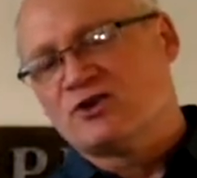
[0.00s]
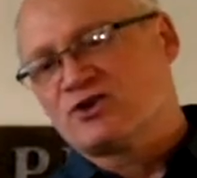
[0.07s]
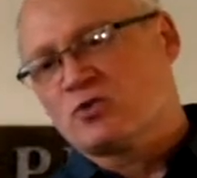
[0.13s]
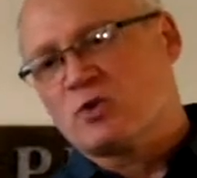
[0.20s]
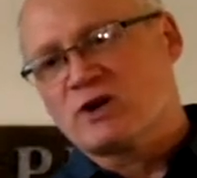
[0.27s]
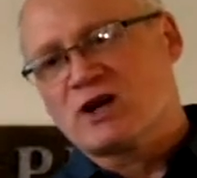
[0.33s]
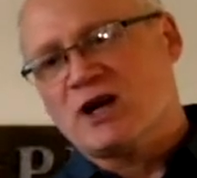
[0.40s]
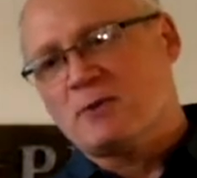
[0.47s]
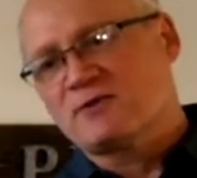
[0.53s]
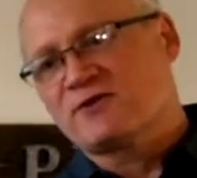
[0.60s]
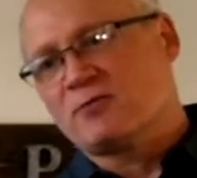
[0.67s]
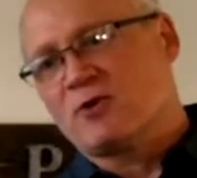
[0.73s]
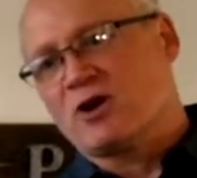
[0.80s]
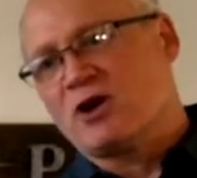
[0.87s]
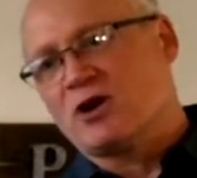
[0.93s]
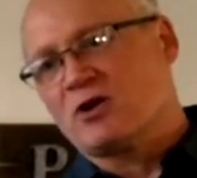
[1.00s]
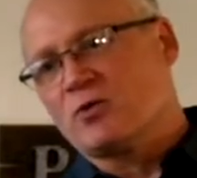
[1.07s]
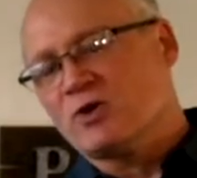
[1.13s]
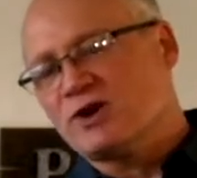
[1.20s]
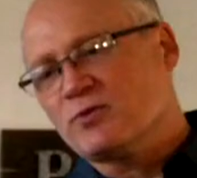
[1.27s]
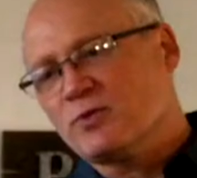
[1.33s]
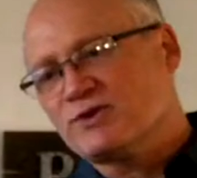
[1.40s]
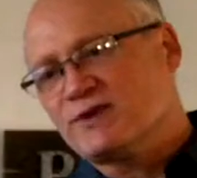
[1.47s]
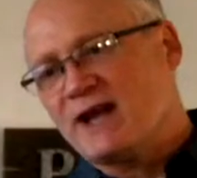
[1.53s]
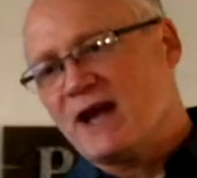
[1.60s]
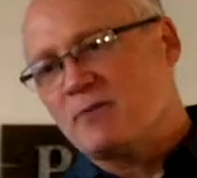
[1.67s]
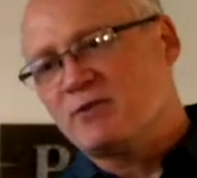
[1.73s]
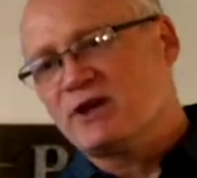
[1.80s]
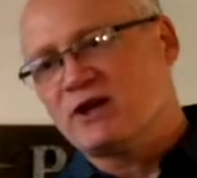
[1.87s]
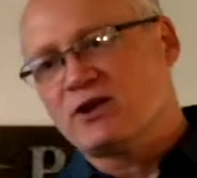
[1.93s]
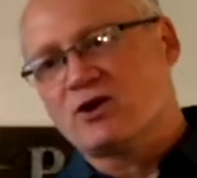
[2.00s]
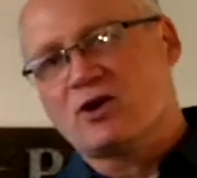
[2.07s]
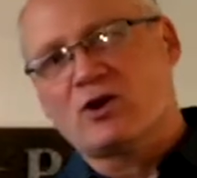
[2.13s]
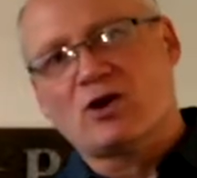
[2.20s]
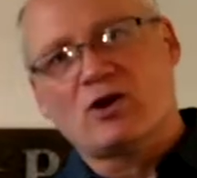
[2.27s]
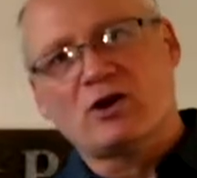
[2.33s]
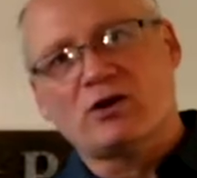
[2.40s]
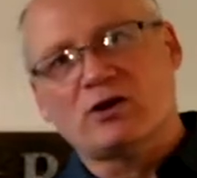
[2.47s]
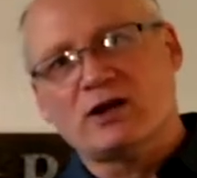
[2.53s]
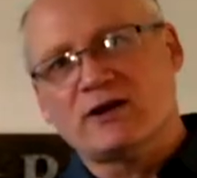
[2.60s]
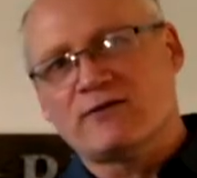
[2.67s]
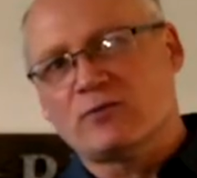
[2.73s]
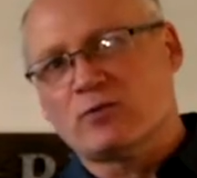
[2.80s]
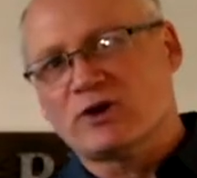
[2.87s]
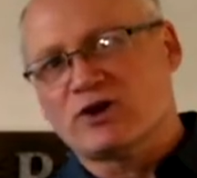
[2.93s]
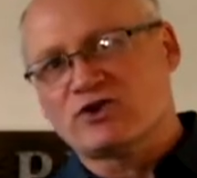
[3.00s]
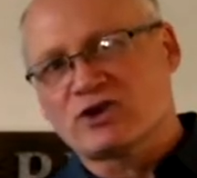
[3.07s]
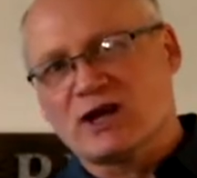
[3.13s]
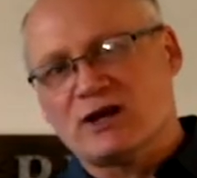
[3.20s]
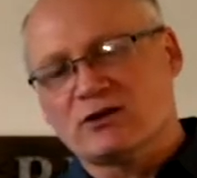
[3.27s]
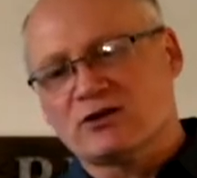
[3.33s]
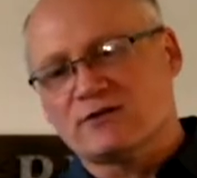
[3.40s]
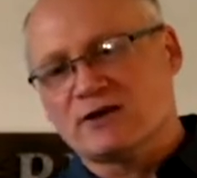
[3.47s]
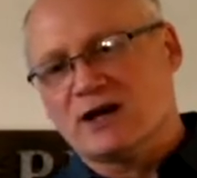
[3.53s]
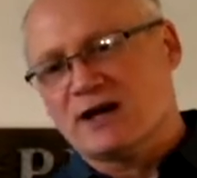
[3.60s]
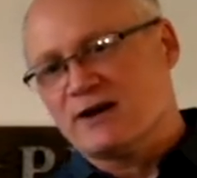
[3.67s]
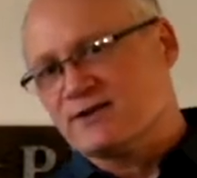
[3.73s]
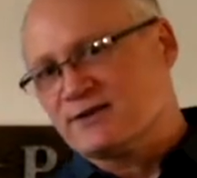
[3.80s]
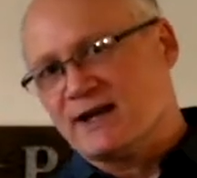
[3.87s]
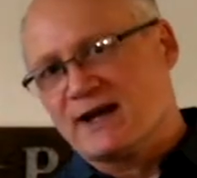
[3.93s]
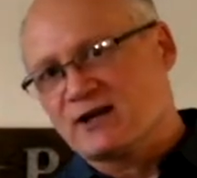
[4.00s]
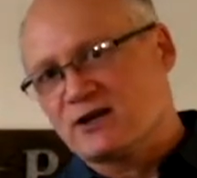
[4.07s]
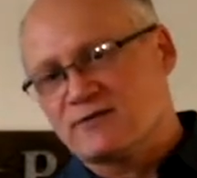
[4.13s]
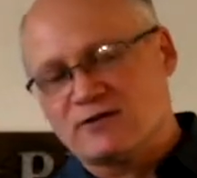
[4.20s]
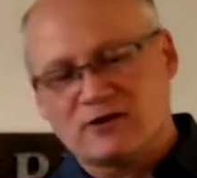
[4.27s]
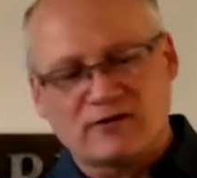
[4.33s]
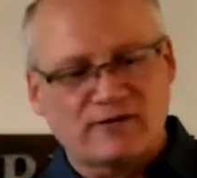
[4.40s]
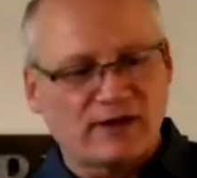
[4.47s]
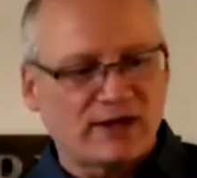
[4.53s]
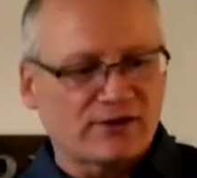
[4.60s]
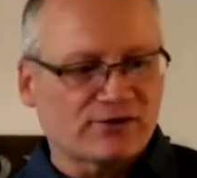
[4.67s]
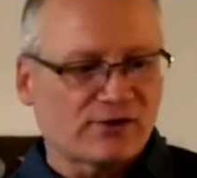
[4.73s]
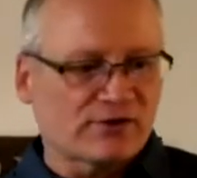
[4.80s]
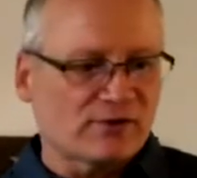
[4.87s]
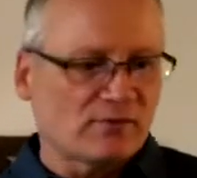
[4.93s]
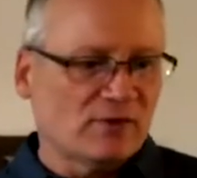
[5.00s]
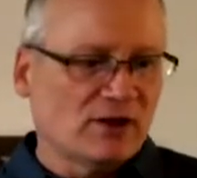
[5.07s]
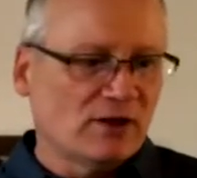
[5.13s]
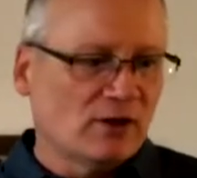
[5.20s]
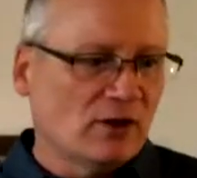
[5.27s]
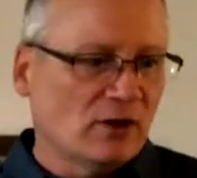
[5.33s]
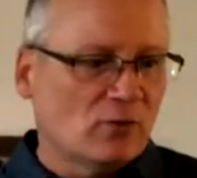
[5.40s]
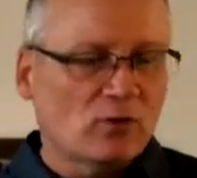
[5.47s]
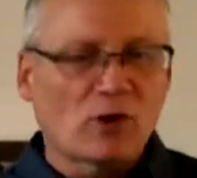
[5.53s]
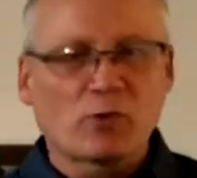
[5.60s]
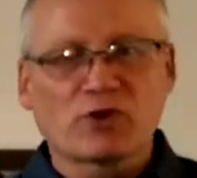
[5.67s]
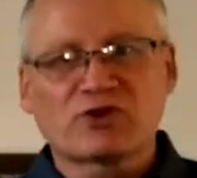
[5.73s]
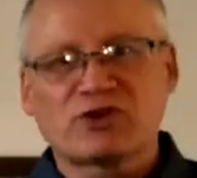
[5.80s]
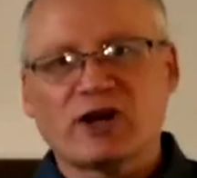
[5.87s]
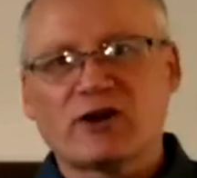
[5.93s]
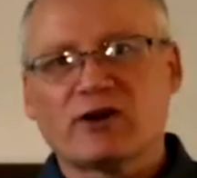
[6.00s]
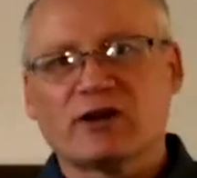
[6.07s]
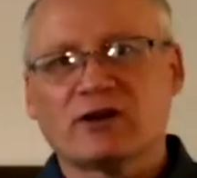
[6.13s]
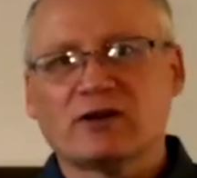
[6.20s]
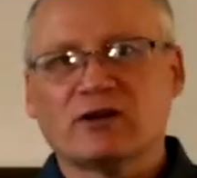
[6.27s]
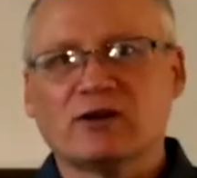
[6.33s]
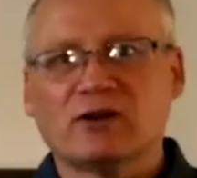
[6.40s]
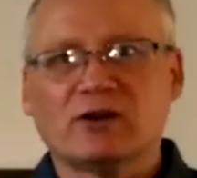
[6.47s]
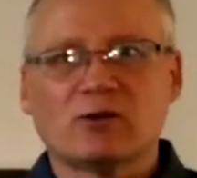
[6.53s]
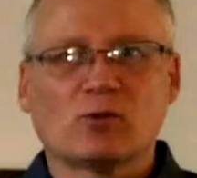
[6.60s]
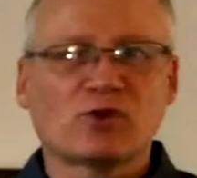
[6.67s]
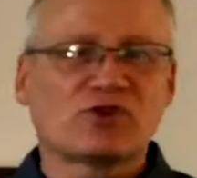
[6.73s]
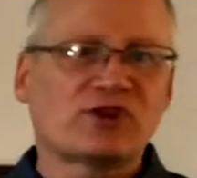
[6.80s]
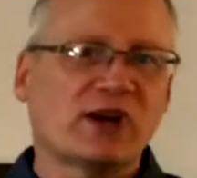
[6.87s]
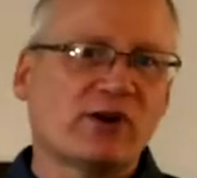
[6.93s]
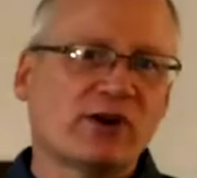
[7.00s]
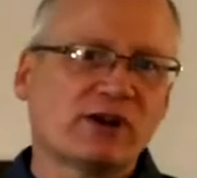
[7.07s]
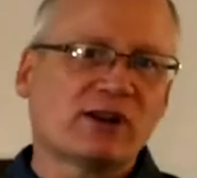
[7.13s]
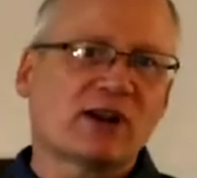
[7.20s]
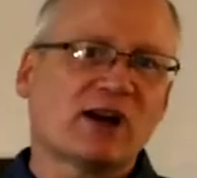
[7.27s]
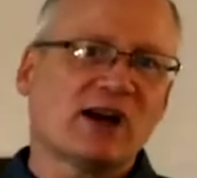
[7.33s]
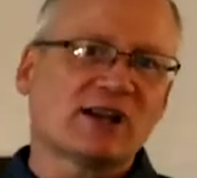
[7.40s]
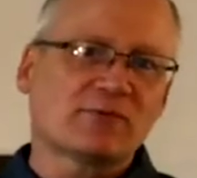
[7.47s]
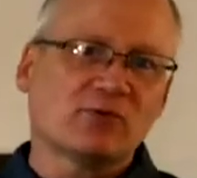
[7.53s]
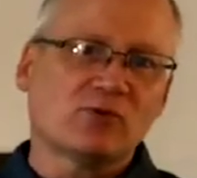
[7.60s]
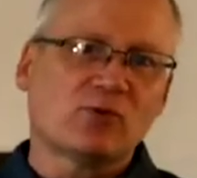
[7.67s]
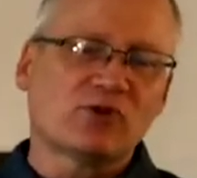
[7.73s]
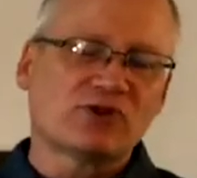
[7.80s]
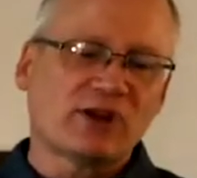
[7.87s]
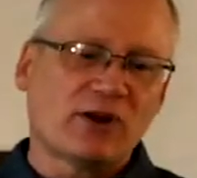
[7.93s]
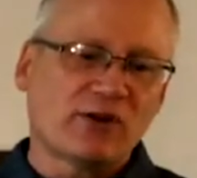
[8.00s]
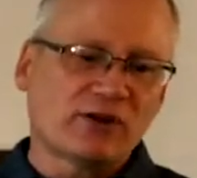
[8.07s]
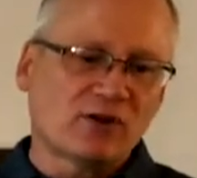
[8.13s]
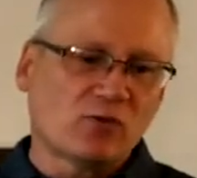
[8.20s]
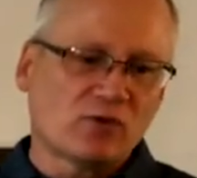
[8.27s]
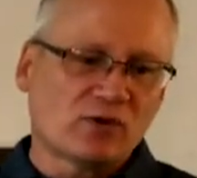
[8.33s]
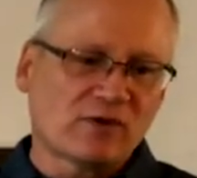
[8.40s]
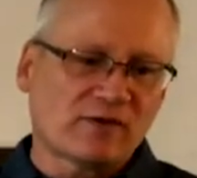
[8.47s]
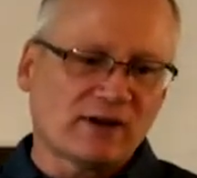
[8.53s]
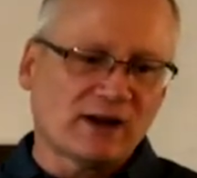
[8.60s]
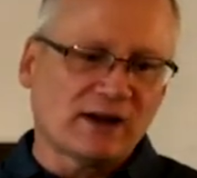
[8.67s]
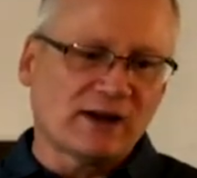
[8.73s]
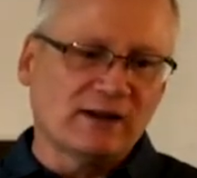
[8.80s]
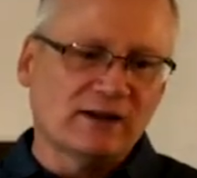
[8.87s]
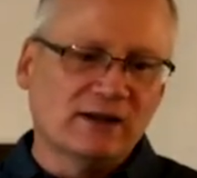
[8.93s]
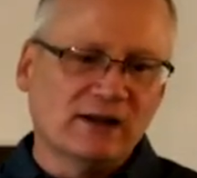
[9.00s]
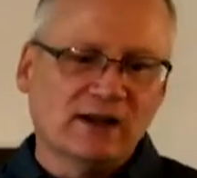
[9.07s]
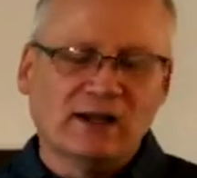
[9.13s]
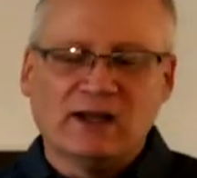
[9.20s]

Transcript: So, what comes from our heart? What, what's happening in our heart if, when a child of God is active in evangelism? Well, we're sharing. We're sharing the gospel, we're sharing the word of God.